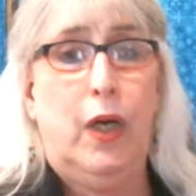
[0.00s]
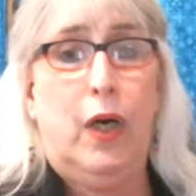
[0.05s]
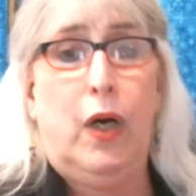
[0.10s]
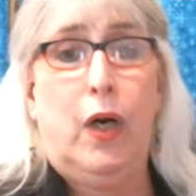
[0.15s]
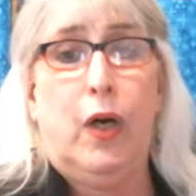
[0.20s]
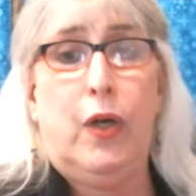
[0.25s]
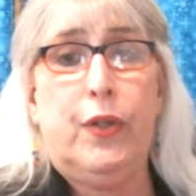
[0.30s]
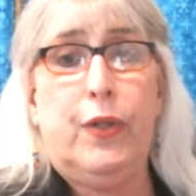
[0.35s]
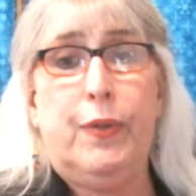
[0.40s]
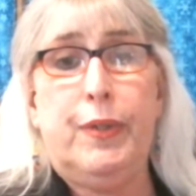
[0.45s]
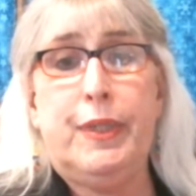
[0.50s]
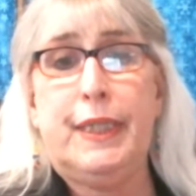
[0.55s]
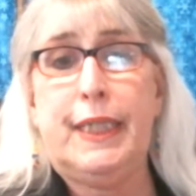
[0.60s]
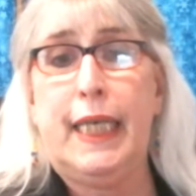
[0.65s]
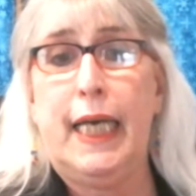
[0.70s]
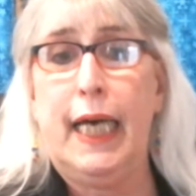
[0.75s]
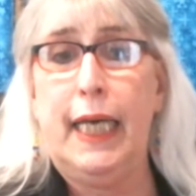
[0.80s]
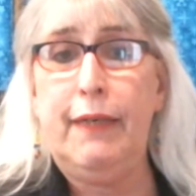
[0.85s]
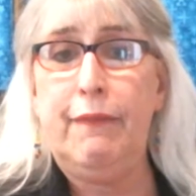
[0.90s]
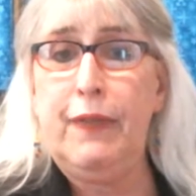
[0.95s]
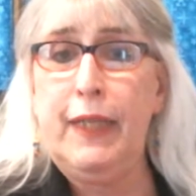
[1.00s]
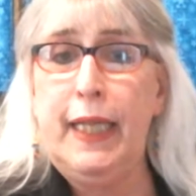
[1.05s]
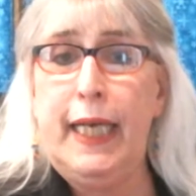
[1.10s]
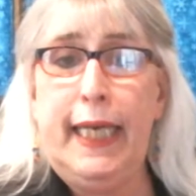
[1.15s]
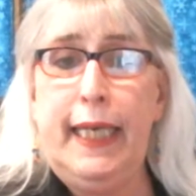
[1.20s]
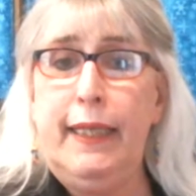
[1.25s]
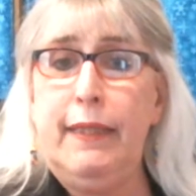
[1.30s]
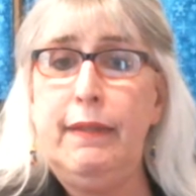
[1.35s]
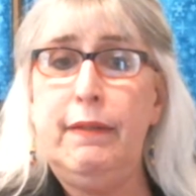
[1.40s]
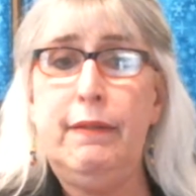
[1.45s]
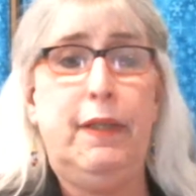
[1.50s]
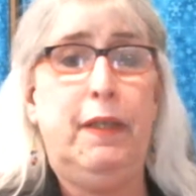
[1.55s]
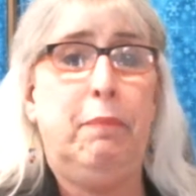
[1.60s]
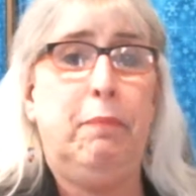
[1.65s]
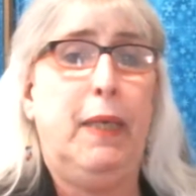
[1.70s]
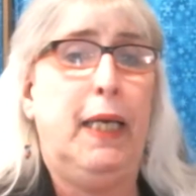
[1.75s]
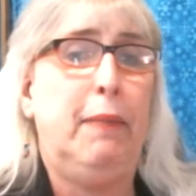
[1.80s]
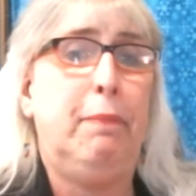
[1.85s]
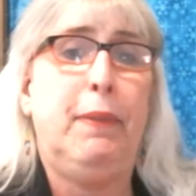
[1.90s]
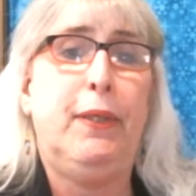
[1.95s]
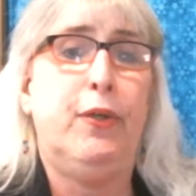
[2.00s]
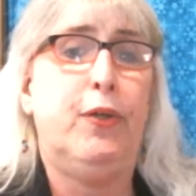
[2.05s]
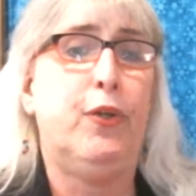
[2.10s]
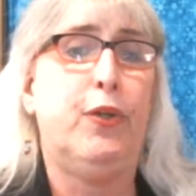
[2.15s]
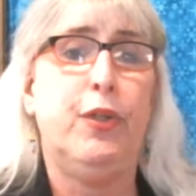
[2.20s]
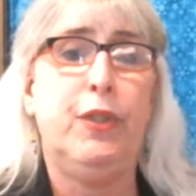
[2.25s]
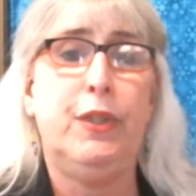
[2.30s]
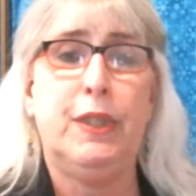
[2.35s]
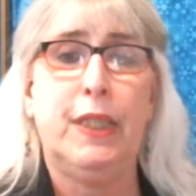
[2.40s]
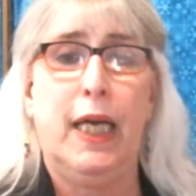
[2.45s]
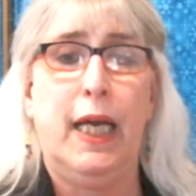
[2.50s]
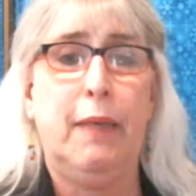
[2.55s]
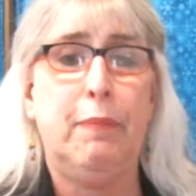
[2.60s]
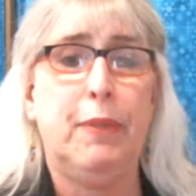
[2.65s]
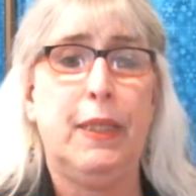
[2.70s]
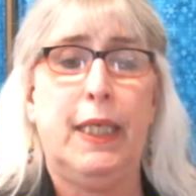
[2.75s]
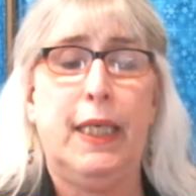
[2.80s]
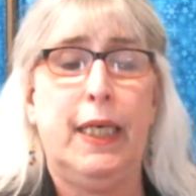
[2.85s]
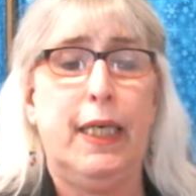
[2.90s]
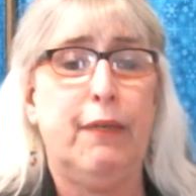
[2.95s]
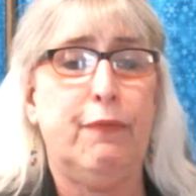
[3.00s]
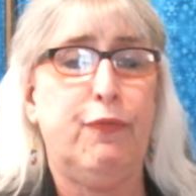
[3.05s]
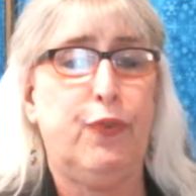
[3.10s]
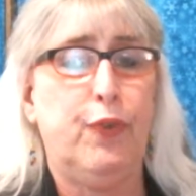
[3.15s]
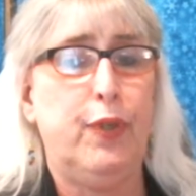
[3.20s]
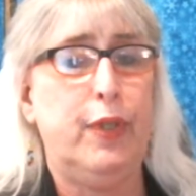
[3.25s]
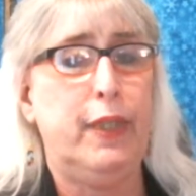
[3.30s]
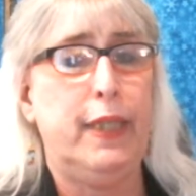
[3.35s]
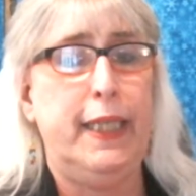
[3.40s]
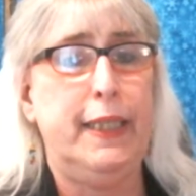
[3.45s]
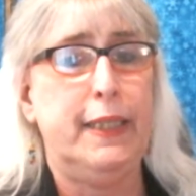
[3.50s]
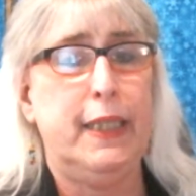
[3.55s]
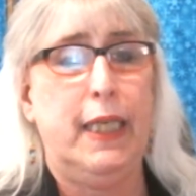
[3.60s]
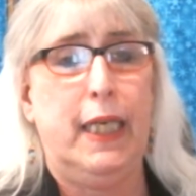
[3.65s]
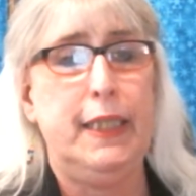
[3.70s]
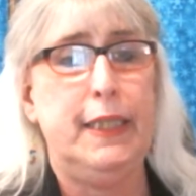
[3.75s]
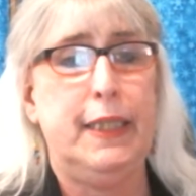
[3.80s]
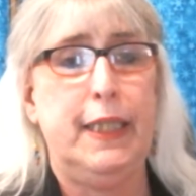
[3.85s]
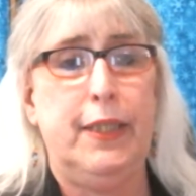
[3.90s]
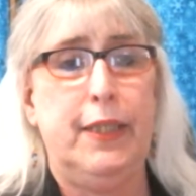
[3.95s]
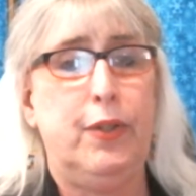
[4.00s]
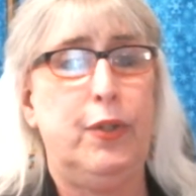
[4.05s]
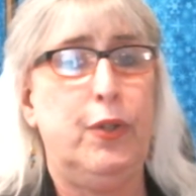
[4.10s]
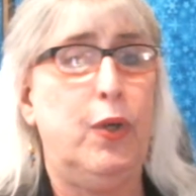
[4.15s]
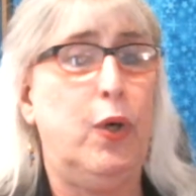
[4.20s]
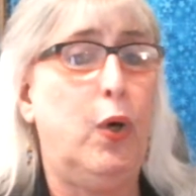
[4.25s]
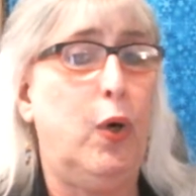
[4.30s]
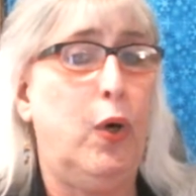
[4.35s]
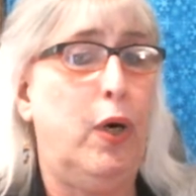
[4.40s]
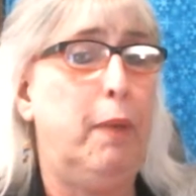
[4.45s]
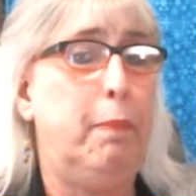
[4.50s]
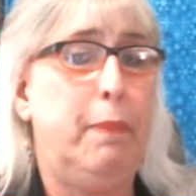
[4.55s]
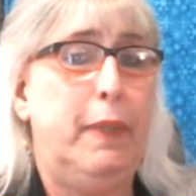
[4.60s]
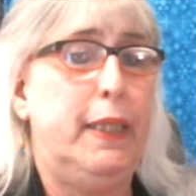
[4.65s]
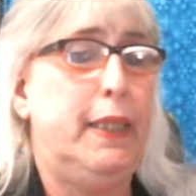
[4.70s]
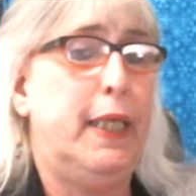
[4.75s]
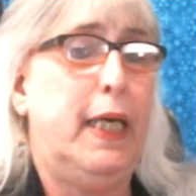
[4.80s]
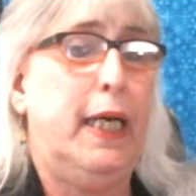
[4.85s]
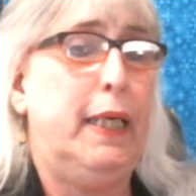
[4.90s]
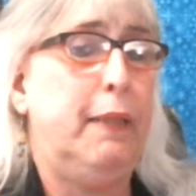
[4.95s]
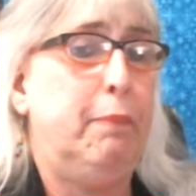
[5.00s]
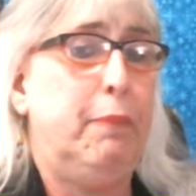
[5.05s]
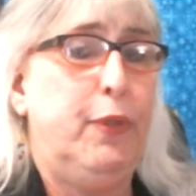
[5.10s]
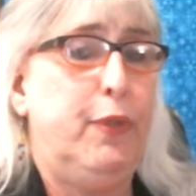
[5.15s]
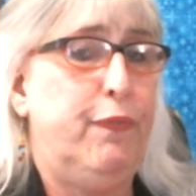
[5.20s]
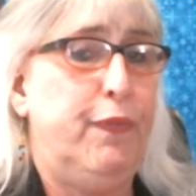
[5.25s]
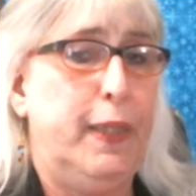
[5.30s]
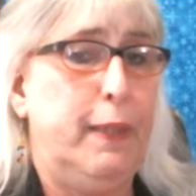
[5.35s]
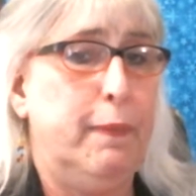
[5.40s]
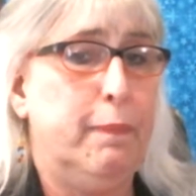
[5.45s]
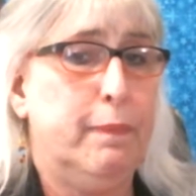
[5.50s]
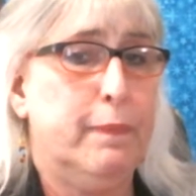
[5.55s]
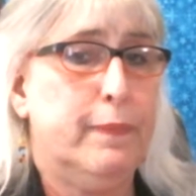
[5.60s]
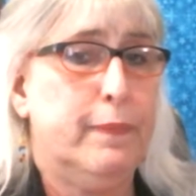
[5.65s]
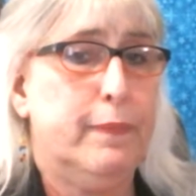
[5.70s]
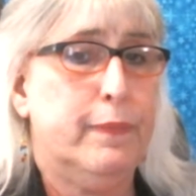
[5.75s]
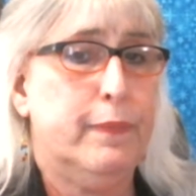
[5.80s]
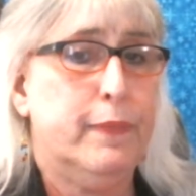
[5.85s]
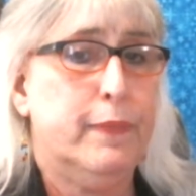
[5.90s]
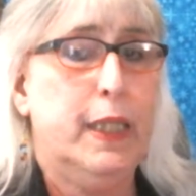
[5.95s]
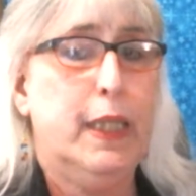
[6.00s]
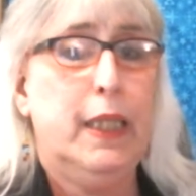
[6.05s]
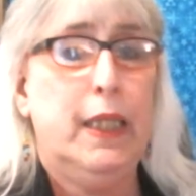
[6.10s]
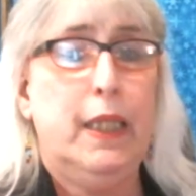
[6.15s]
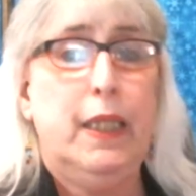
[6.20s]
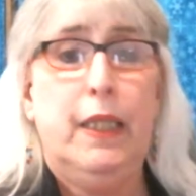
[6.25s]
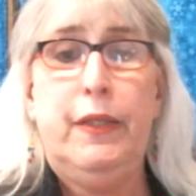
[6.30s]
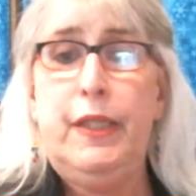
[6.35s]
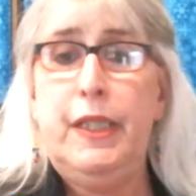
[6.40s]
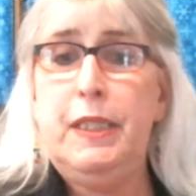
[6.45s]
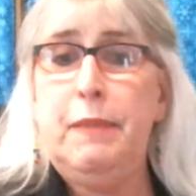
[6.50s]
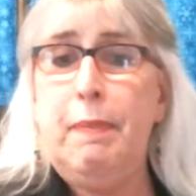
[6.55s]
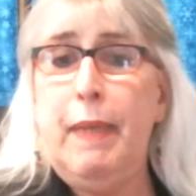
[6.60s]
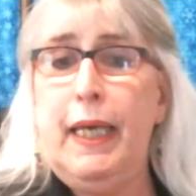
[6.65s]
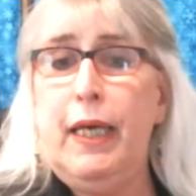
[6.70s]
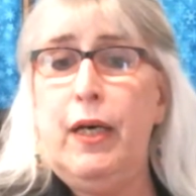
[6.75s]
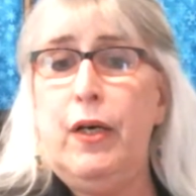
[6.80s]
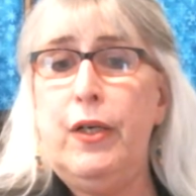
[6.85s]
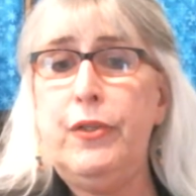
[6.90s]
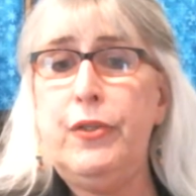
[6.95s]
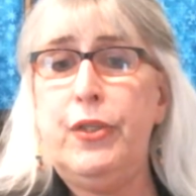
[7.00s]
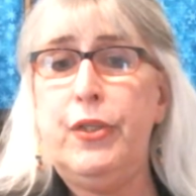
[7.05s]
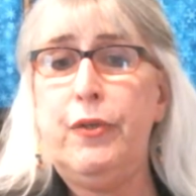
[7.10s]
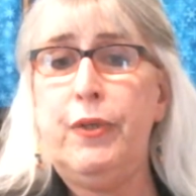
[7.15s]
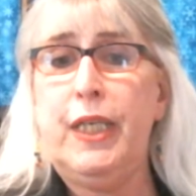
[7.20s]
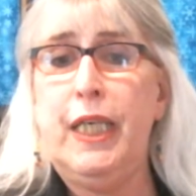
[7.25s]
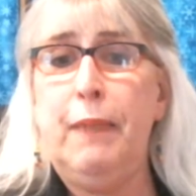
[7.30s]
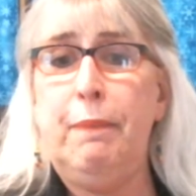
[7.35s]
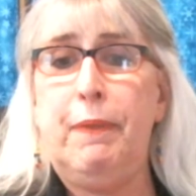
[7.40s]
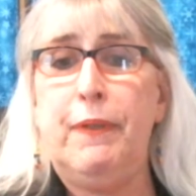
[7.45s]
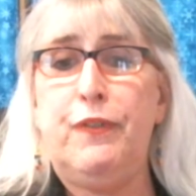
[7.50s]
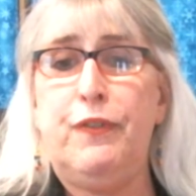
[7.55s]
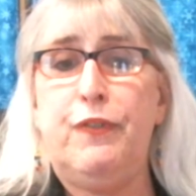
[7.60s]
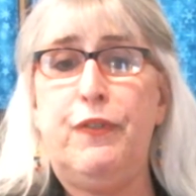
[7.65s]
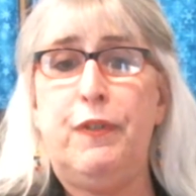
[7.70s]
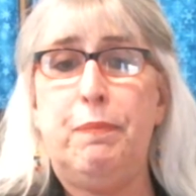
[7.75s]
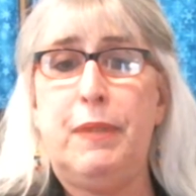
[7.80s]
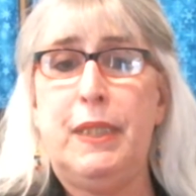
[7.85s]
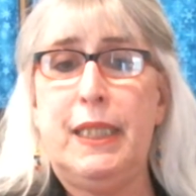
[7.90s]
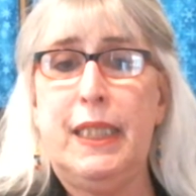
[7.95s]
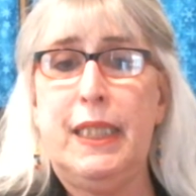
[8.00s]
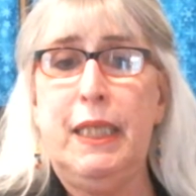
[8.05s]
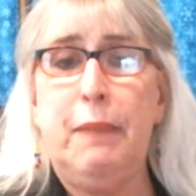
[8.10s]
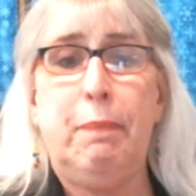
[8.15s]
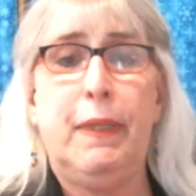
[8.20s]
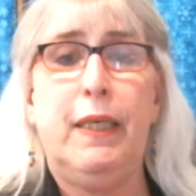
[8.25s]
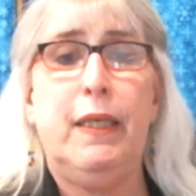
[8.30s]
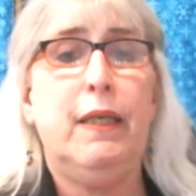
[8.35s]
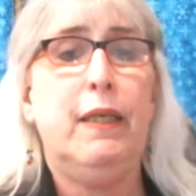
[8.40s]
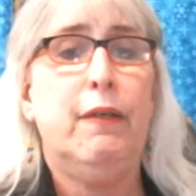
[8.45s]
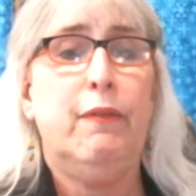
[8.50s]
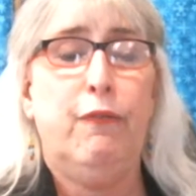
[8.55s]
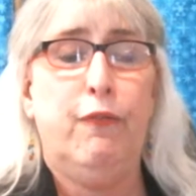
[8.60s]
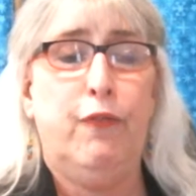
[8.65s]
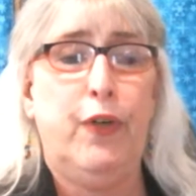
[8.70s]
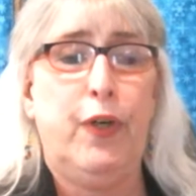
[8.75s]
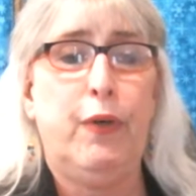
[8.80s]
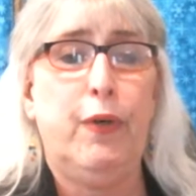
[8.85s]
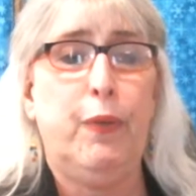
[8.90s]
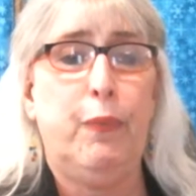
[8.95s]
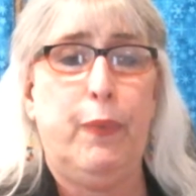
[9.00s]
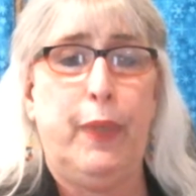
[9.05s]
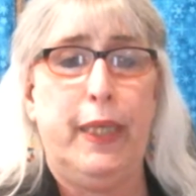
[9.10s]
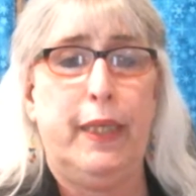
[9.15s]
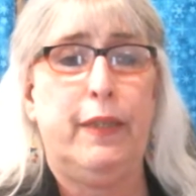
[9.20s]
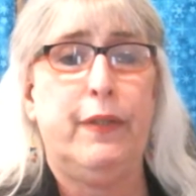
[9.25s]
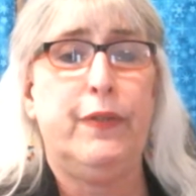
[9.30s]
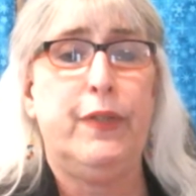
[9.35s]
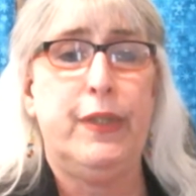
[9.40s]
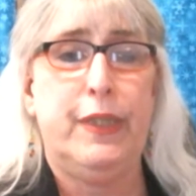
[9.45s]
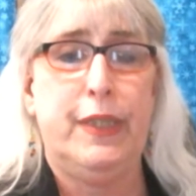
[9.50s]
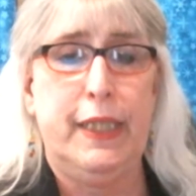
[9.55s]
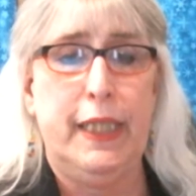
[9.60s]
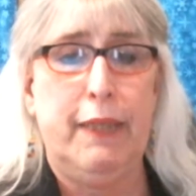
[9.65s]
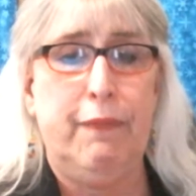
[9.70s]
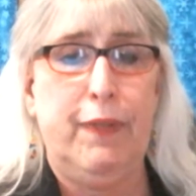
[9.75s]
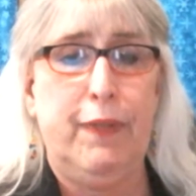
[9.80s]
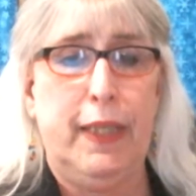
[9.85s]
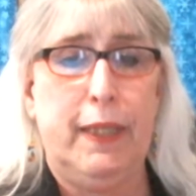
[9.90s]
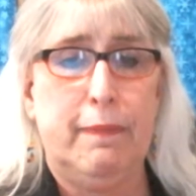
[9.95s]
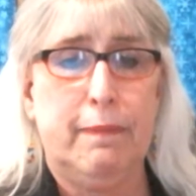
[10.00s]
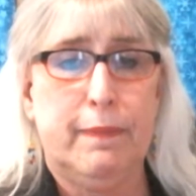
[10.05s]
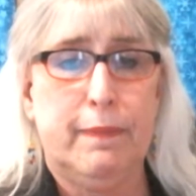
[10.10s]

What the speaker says: Although it's kind of late, it may be a good time to get out for a late night dinner or midnight movie. This may also keep us from sleeping very well this evening.